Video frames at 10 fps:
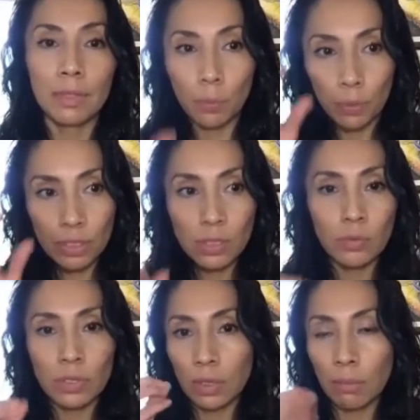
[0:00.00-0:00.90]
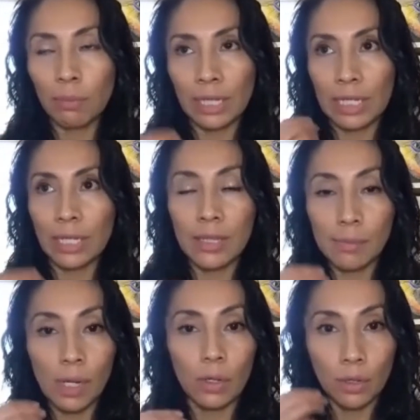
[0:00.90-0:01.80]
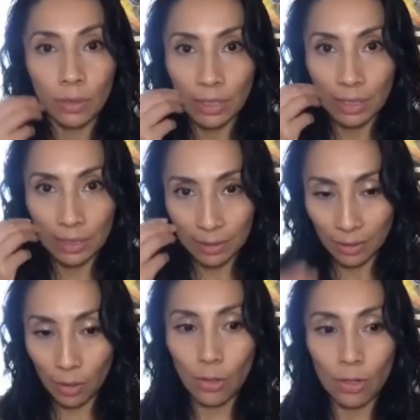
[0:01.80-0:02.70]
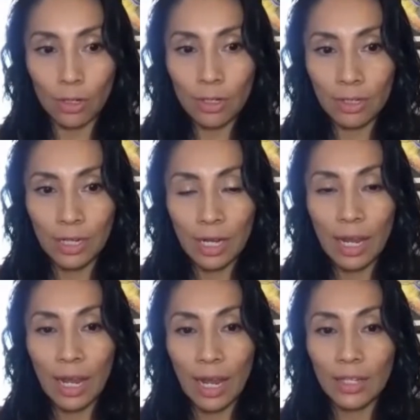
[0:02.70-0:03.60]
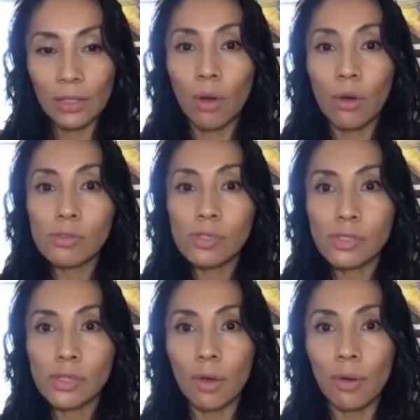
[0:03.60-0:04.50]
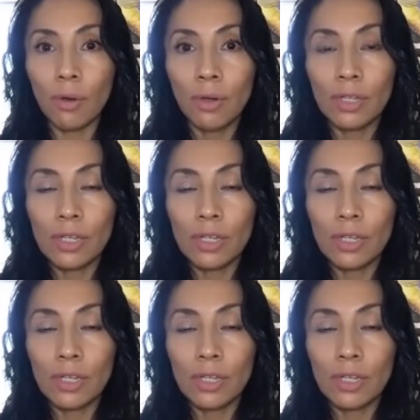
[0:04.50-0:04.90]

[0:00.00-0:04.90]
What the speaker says: The person was complaining about her, and also